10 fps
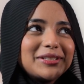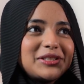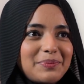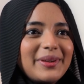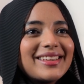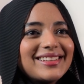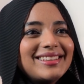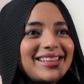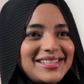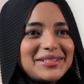
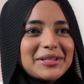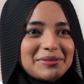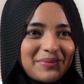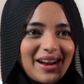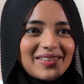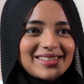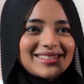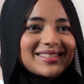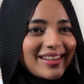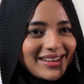typical Indian parents'